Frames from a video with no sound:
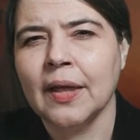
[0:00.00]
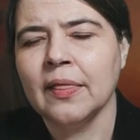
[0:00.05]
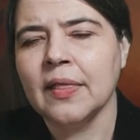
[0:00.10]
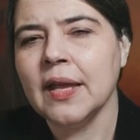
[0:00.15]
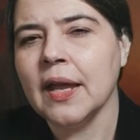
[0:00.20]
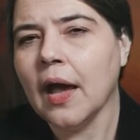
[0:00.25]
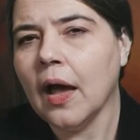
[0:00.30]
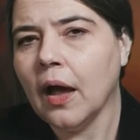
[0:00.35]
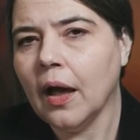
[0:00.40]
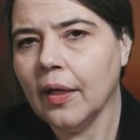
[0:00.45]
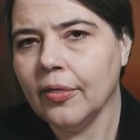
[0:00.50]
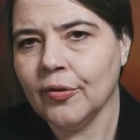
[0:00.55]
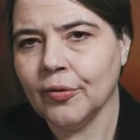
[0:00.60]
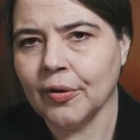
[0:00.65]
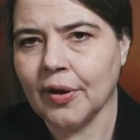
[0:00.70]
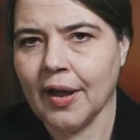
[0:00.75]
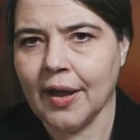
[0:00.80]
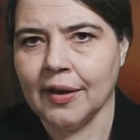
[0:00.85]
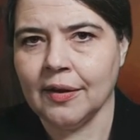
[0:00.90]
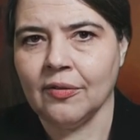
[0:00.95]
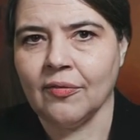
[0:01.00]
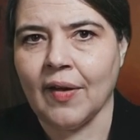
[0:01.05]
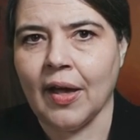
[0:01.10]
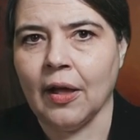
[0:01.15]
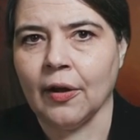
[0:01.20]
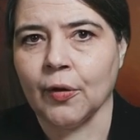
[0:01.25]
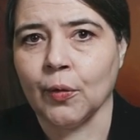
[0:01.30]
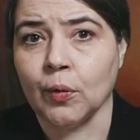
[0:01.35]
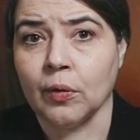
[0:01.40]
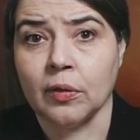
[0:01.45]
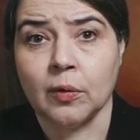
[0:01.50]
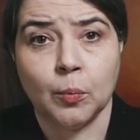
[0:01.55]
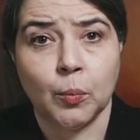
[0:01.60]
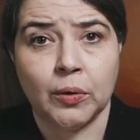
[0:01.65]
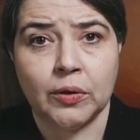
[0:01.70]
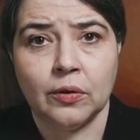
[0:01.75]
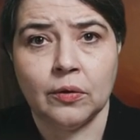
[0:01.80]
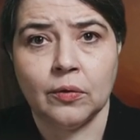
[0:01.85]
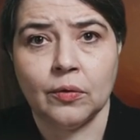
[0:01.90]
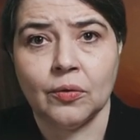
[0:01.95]
The other kind of algorithm
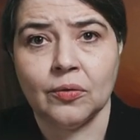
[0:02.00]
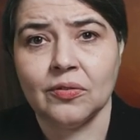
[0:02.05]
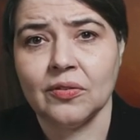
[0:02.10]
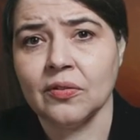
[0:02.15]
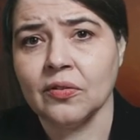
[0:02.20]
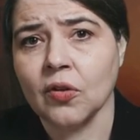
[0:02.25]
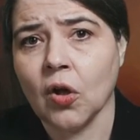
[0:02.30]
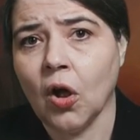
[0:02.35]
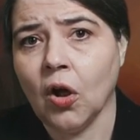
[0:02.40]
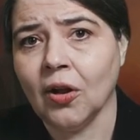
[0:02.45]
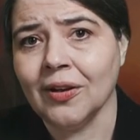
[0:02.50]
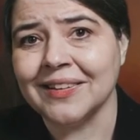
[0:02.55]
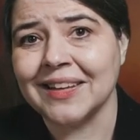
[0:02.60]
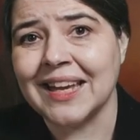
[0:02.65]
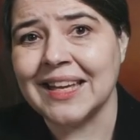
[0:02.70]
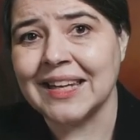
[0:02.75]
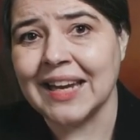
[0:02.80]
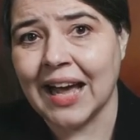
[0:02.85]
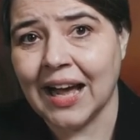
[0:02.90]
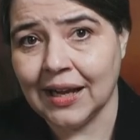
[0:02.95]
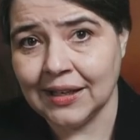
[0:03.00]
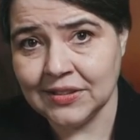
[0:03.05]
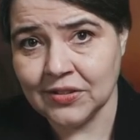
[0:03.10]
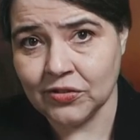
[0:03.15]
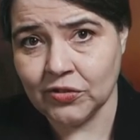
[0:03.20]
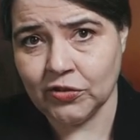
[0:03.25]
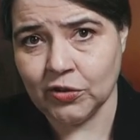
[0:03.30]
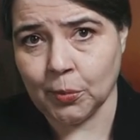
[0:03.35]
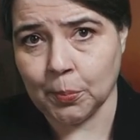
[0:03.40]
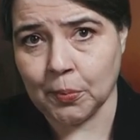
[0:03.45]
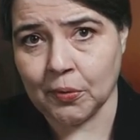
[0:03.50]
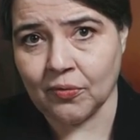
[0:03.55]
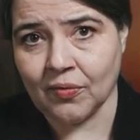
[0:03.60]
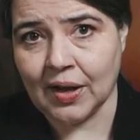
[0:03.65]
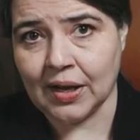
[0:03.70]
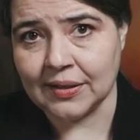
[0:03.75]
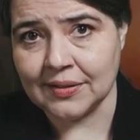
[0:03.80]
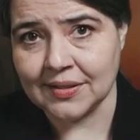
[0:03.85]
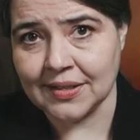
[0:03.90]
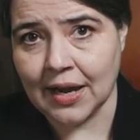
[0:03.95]
we use is called an
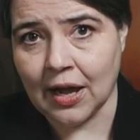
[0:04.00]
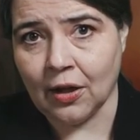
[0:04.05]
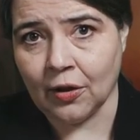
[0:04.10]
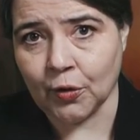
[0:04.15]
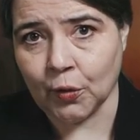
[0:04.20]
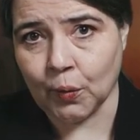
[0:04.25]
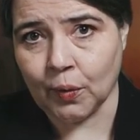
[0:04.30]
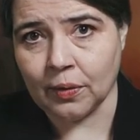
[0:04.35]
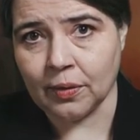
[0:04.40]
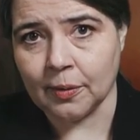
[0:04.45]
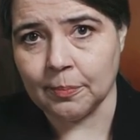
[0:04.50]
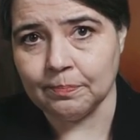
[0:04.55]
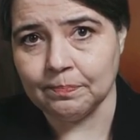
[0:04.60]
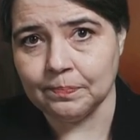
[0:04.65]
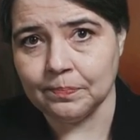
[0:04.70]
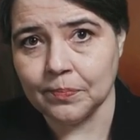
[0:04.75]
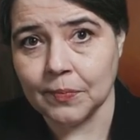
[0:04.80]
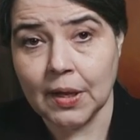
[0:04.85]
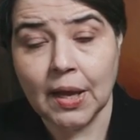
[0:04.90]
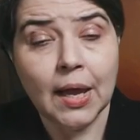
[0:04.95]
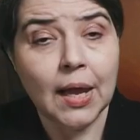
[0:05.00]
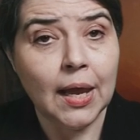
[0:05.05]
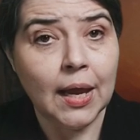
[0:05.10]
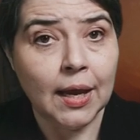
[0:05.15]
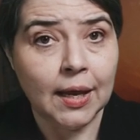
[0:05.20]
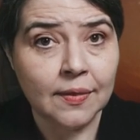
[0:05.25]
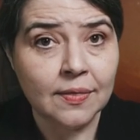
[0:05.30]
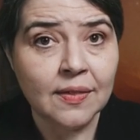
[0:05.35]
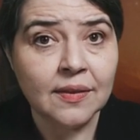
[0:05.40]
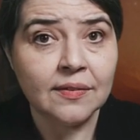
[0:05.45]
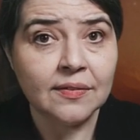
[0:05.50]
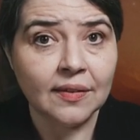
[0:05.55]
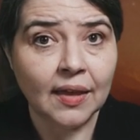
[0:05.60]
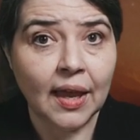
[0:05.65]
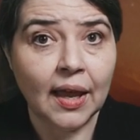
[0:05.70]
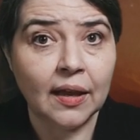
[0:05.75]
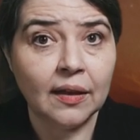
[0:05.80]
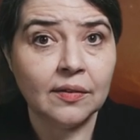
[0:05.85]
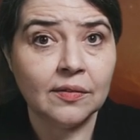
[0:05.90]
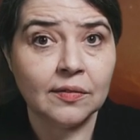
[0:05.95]
unsupervised algorithm. In this
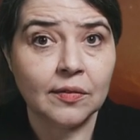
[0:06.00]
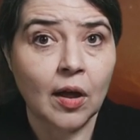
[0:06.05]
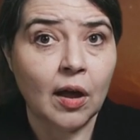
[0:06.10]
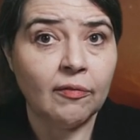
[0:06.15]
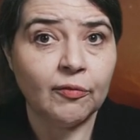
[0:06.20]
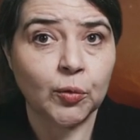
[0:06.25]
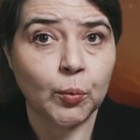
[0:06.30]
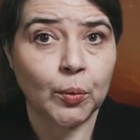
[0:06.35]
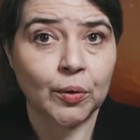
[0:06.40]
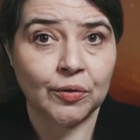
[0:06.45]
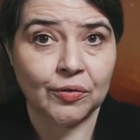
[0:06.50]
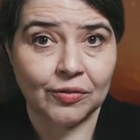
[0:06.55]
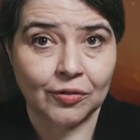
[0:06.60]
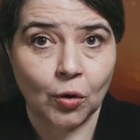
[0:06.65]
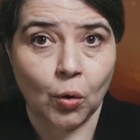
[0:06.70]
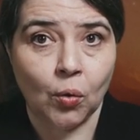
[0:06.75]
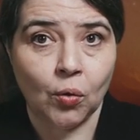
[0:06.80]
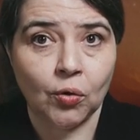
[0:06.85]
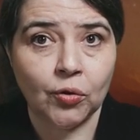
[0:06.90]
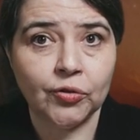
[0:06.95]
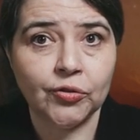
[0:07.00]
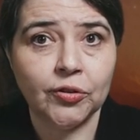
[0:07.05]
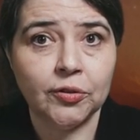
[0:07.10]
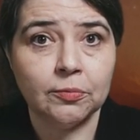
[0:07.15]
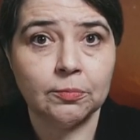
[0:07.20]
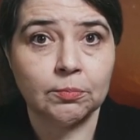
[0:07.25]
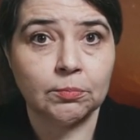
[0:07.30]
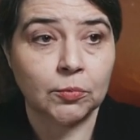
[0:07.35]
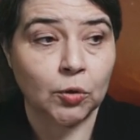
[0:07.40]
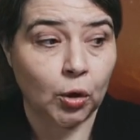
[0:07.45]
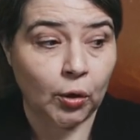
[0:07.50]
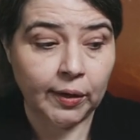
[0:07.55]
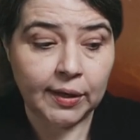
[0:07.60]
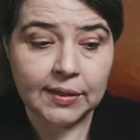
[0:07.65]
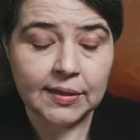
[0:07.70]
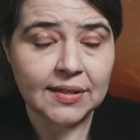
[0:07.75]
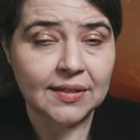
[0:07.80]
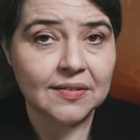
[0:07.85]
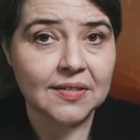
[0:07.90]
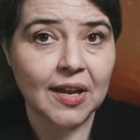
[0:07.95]
case, software is told look
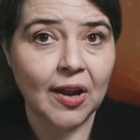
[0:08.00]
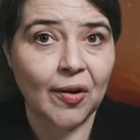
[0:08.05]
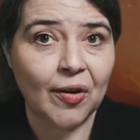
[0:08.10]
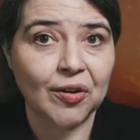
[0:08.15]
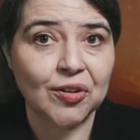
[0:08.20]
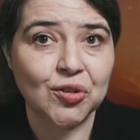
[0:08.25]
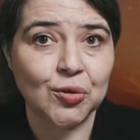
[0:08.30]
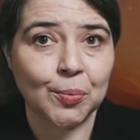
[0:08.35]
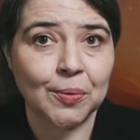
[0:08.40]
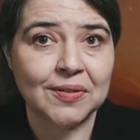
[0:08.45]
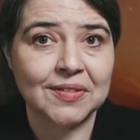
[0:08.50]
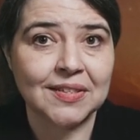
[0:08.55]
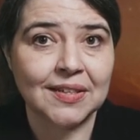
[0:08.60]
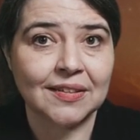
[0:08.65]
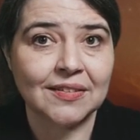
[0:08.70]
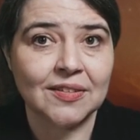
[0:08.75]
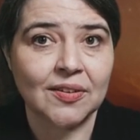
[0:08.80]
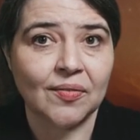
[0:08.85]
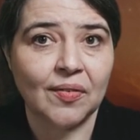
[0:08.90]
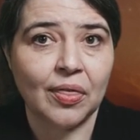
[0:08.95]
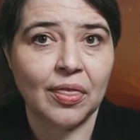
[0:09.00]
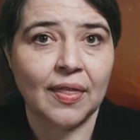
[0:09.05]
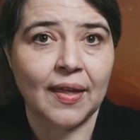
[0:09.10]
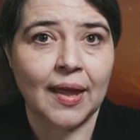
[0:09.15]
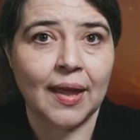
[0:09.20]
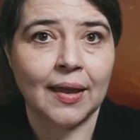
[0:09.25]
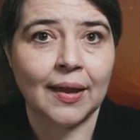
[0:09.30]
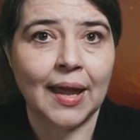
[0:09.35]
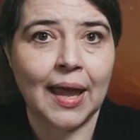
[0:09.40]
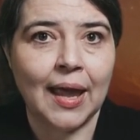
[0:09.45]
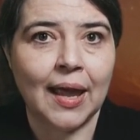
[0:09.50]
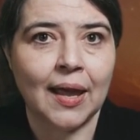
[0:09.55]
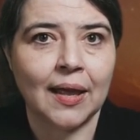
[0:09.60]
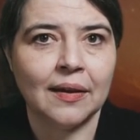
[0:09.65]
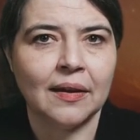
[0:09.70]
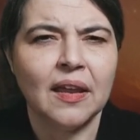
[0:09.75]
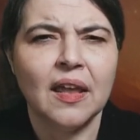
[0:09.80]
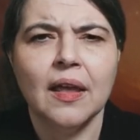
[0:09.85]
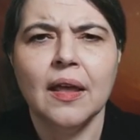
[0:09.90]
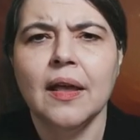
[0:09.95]
at these characteristics of a thing
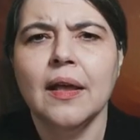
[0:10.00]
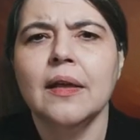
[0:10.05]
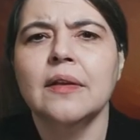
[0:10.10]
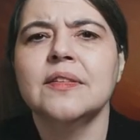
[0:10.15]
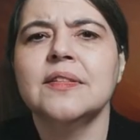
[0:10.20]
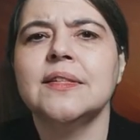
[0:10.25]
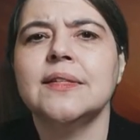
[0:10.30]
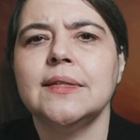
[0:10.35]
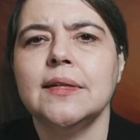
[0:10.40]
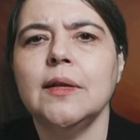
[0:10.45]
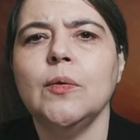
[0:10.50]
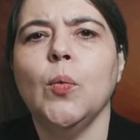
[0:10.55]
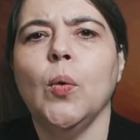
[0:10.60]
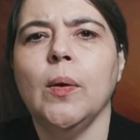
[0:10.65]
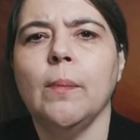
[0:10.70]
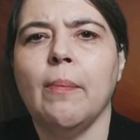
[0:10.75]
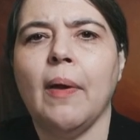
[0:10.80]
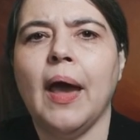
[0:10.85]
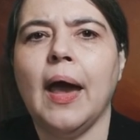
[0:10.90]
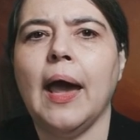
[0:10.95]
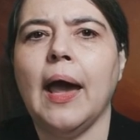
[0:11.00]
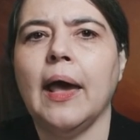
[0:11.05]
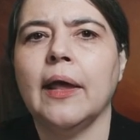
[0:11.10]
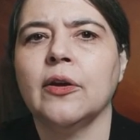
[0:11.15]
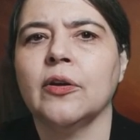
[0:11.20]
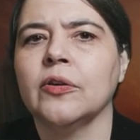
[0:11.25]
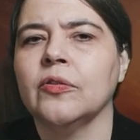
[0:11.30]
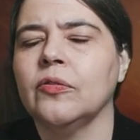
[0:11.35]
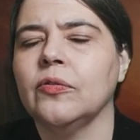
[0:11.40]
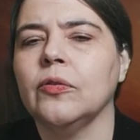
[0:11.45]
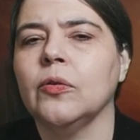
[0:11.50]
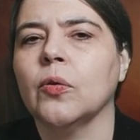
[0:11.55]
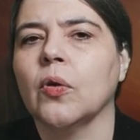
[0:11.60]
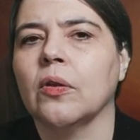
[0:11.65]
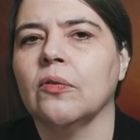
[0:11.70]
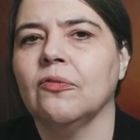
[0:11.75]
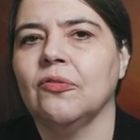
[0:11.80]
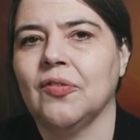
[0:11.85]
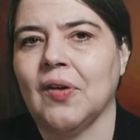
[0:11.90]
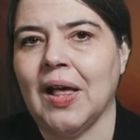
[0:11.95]
and see what patterns you
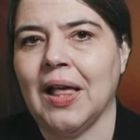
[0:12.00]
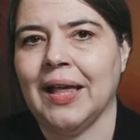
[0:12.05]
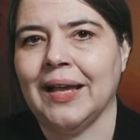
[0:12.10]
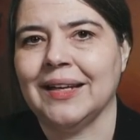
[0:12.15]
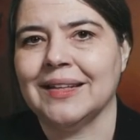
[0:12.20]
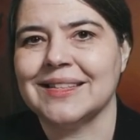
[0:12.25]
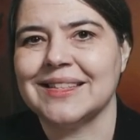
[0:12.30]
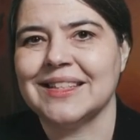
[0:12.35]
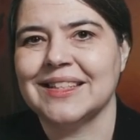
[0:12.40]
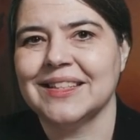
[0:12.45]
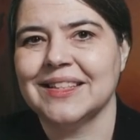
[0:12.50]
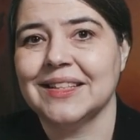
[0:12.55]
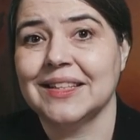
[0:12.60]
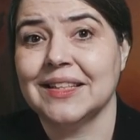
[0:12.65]
can find.